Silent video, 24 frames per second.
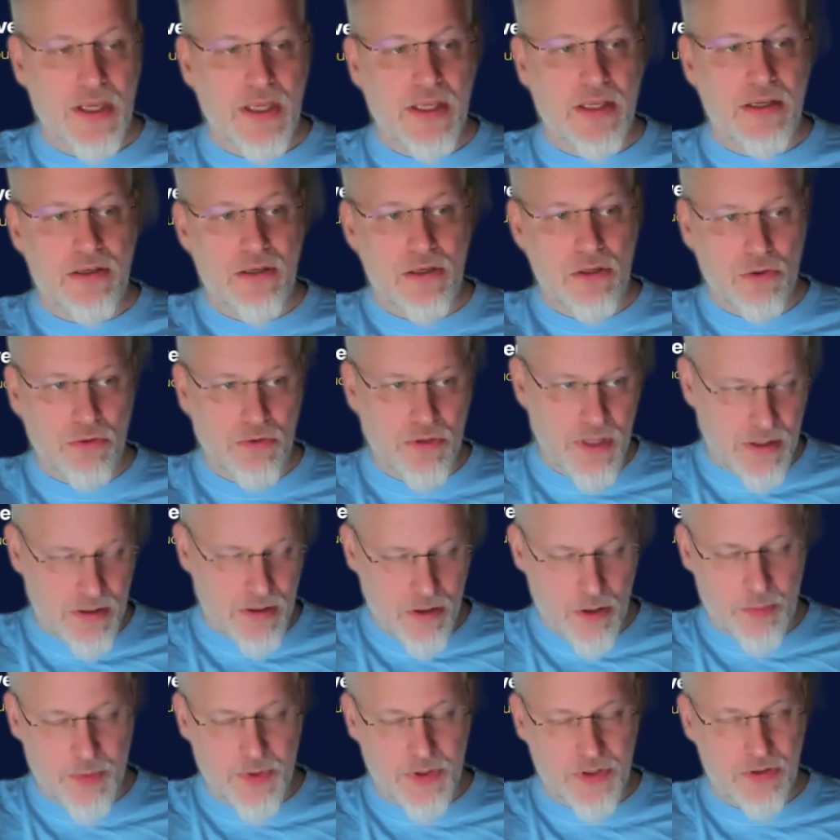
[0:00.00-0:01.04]
including
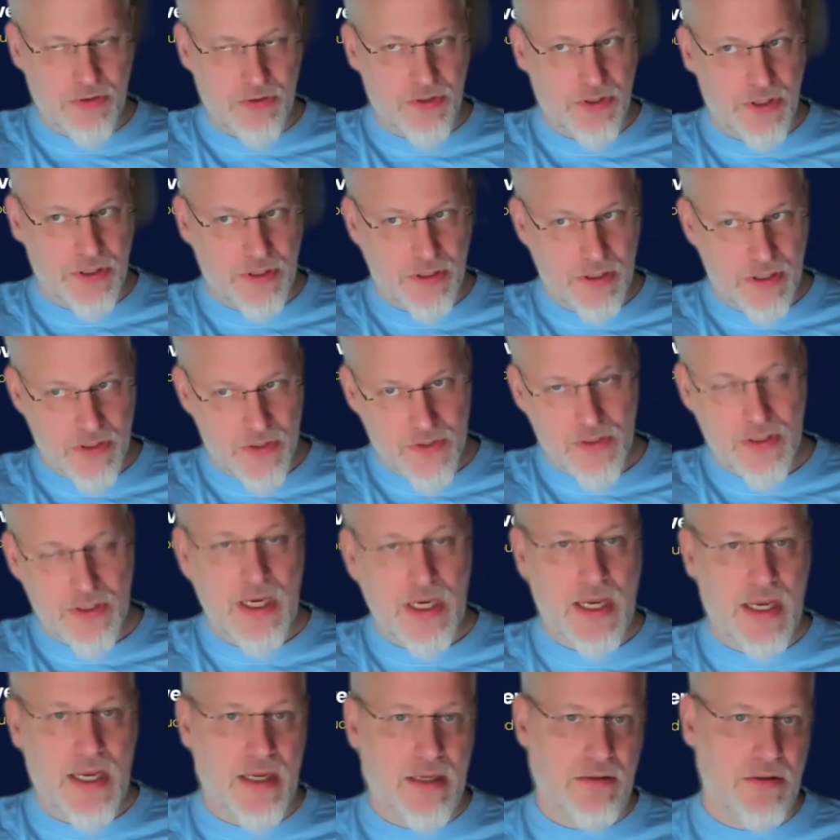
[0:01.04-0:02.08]
the opportunity costs,
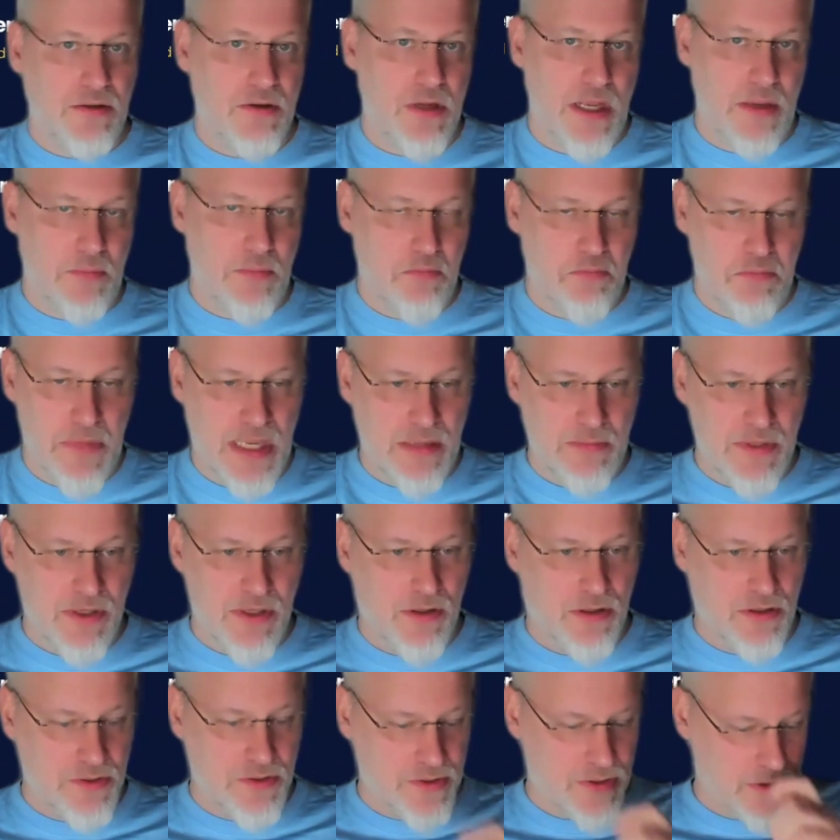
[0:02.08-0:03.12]
and maybe
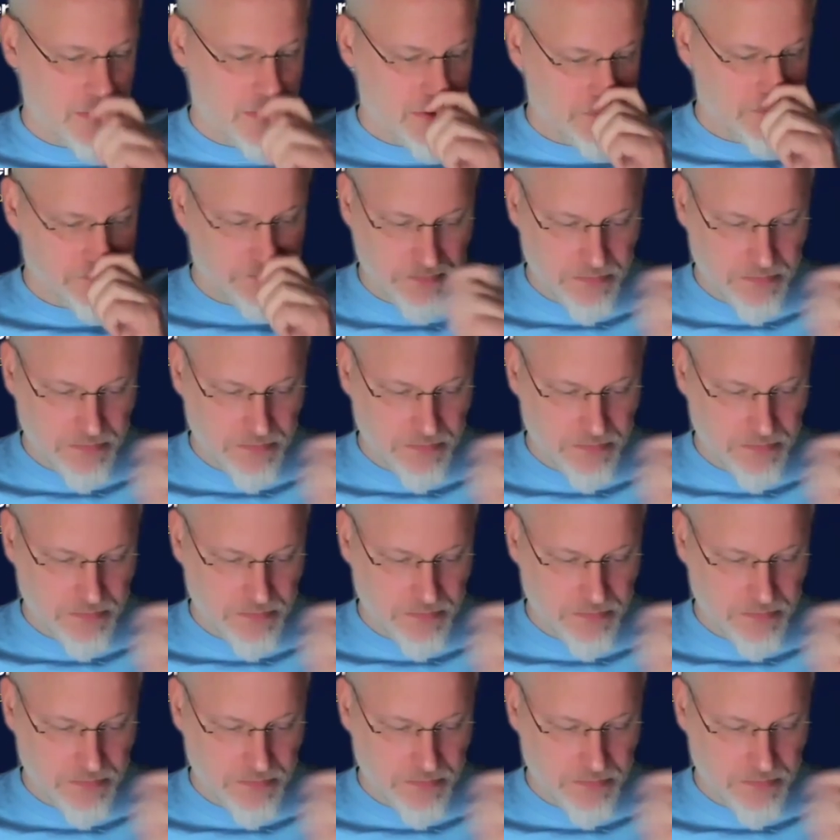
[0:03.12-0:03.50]
also